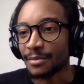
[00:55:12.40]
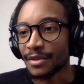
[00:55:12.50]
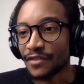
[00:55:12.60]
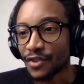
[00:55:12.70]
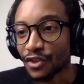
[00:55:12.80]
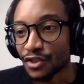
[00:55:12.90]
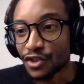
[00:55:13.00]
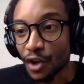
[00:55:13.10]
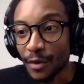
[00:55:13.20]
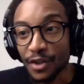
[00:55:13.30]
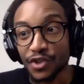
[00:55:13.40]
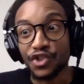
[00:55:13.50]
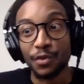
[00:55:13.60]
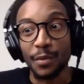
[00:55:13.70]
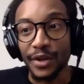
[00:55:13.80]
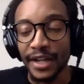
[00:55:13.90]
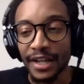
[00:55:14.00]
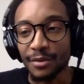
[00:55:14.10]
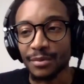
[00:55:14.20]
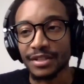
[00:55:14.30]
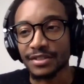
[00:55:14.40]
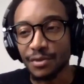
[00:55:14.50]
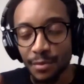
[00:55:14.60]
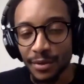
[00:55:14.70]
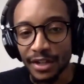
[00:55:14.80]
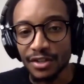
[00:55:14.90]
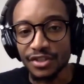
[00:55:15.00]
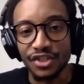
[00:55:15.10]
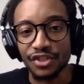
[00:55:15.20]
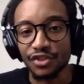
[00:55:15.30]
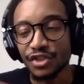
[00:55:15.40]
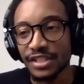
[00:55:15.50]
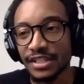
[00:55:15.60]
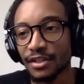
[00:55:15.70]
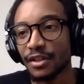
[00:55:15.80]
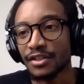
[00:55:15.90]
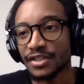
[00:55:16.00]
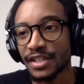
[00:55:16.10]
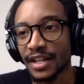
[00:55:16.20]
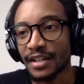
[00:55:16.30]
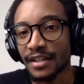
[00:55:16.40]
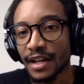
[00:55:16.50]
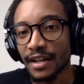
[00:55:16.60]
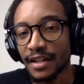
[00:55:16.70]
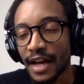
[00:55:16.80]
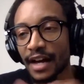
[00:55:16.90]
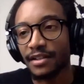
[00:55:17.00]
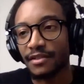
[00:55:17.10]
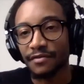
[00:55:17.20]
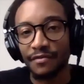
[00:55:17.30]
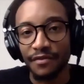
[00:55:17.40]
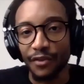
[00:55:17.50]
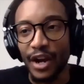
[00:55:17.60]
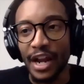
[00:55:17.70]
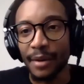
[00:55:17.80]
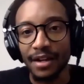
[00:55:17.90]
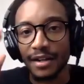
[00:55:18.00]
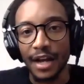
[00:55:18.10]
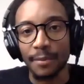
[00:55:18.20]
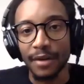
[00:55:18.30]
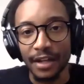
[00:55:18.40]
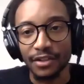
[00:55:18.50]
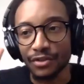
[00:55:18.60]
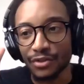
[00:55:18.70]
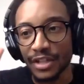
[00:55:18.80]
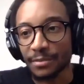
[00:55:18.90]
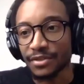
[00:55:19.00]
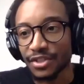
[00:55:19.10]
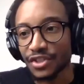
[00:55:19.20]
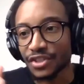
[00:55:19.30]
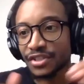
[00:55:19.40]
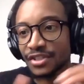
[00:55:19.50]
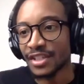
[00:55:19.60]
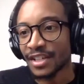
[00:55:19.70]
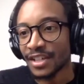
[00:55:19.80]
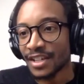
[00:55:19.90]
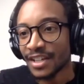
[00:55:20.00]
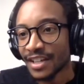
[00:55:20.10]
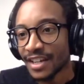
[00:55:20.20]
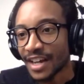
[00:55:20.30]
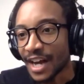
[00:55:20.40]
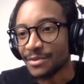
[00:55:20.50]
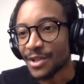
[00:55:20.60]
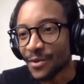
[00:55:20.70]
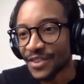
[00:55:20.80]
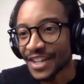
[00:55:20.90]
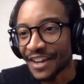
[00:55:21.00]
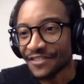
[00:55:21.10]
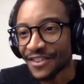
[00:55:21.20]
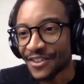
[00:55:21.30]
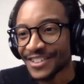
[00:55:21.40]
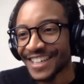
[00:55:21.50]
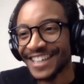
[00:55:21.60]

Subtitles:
If you're talking about super beginner, because super beginner is you just need to understand how to frame, how to use composition. I'm done with an iPhone.